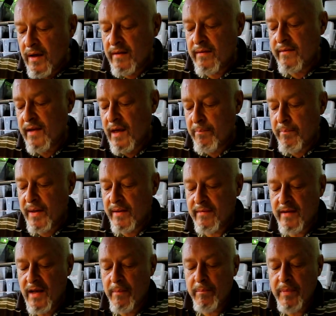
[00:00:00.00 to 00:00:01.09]
and step by
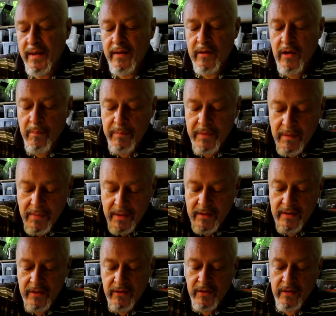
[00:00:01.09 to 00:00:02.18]
step eat up the
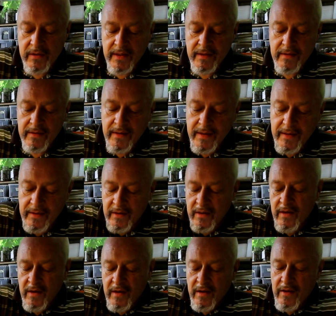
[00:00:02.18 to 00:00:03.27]
material that they
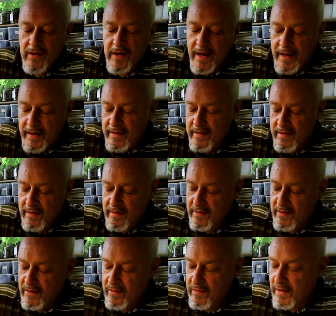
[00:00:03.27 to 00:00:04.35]
like.
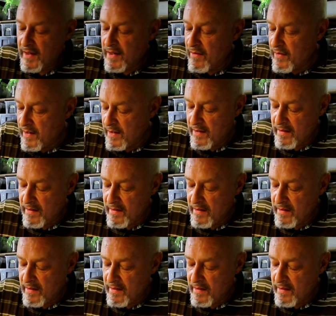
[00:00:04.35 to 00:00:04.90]
So now